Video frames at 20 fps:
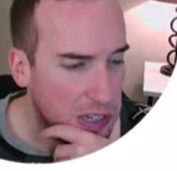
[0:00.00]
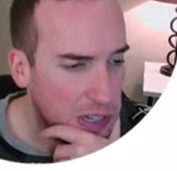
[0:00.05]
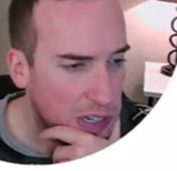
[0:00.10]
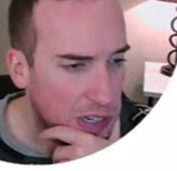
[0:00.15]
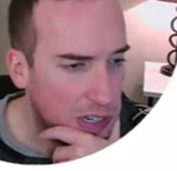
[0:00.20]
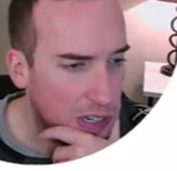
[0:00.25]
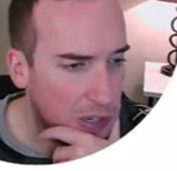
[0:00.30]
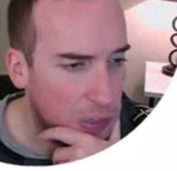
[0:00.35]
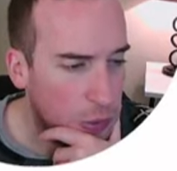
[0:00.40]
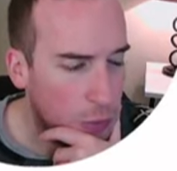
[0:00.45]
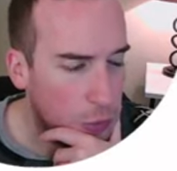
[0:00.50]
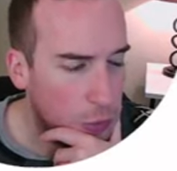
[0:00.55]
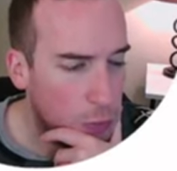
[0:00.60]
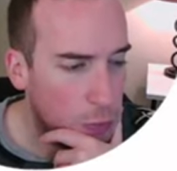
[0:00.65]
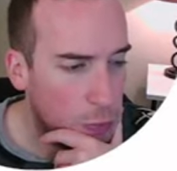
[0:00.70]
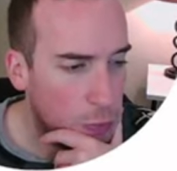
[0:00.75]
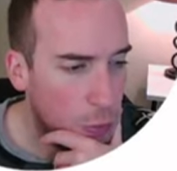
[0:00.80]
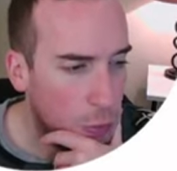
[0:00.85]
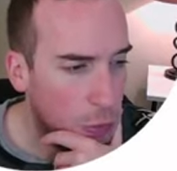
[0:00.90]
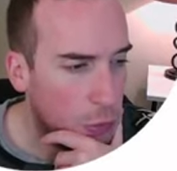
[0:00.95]
Huge
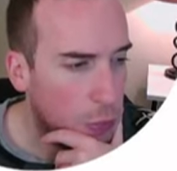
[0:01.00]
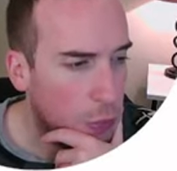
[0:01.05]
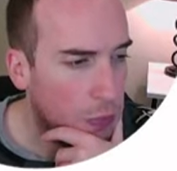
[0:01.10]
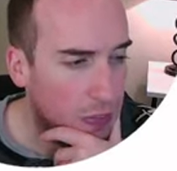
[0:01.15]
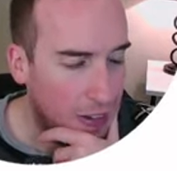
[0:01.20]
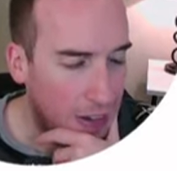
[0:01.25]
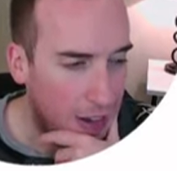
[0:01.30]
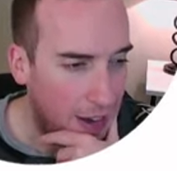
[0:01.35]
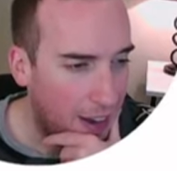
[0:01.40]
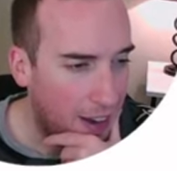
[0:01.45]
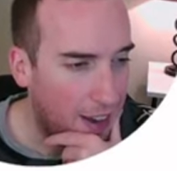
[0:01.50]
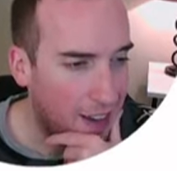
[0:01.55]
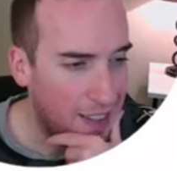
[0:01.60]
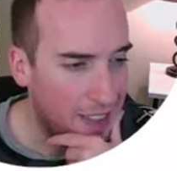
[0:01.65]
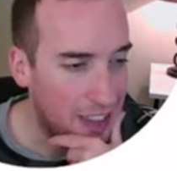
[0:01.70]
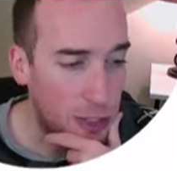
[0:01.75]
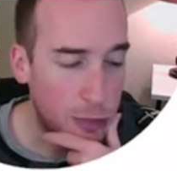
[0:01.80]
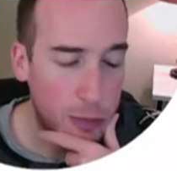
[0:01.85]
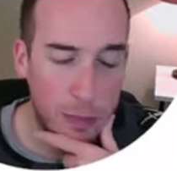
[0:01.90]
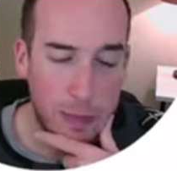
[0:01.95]
move, yeah.
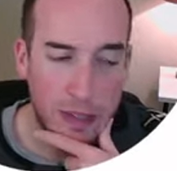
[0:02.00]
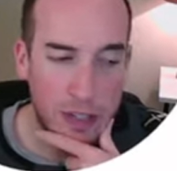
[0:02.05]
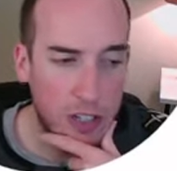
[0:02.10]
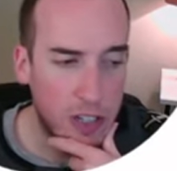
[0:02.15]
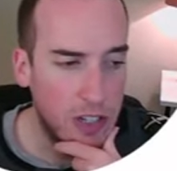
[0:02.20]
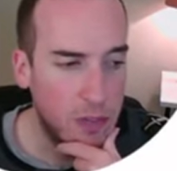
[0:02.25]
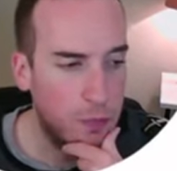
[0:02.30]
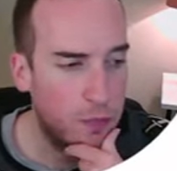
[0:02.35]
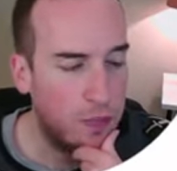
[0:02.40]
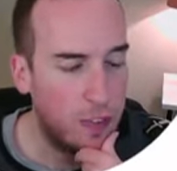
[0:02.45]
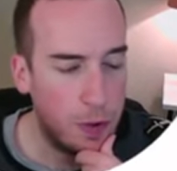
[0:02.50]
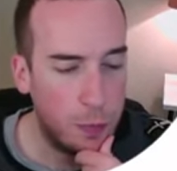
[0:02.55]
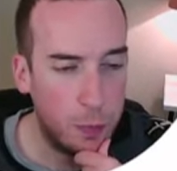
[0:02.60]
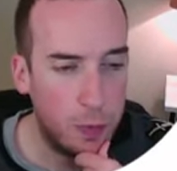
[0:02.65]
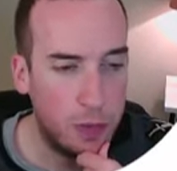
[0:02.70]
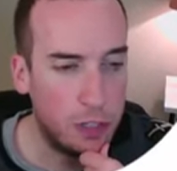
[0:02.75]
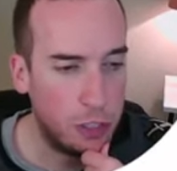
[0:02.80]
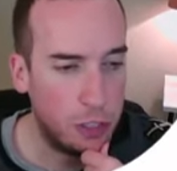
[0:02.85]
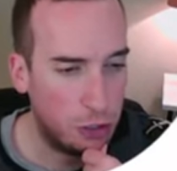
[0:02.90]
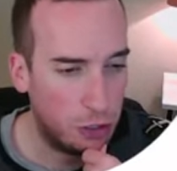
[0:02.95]
This will be a good
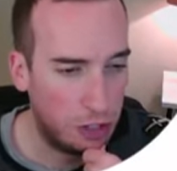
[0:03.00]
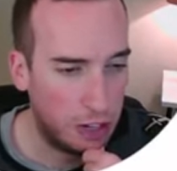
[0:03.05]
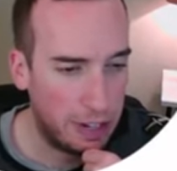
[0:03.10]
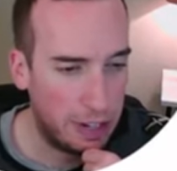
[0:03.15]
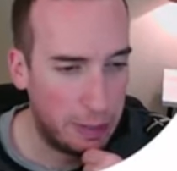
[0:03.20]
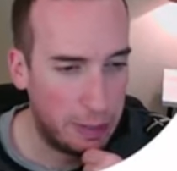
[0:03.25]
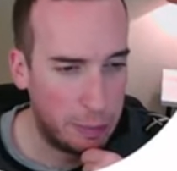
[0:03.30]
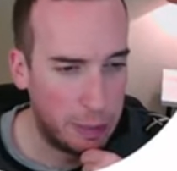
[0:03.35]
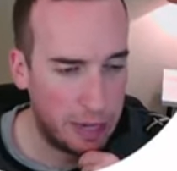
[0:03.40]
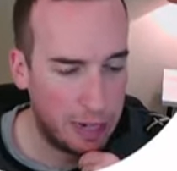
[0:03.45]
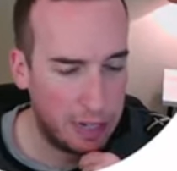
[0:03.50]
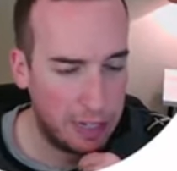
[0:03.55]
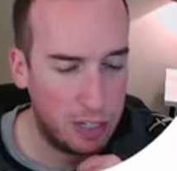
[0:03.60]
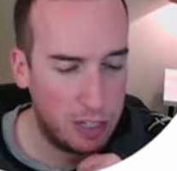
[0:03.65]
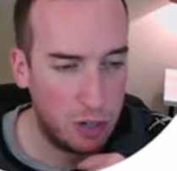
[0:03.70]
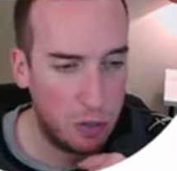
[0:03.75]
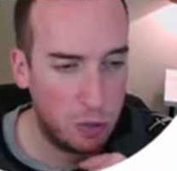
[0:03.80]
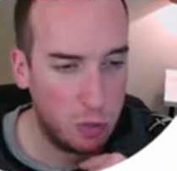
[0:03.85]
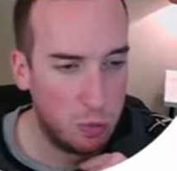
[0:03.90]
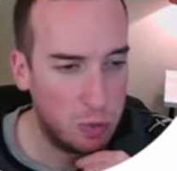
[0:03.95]
fun one to trade, but I
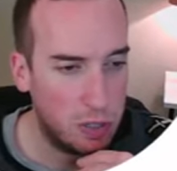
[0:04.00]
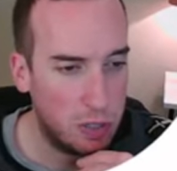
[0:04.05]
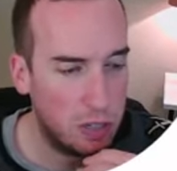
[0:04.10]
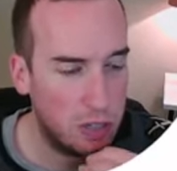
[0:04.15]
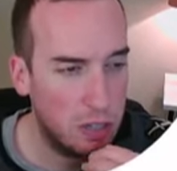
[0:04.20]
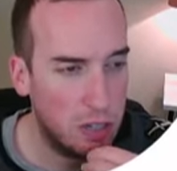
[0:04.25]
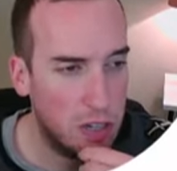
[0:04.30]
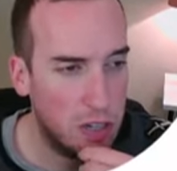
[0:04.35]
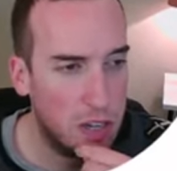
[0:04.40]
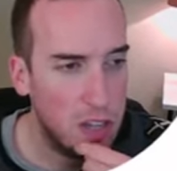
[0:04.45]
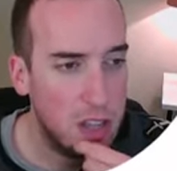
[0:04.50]
don't.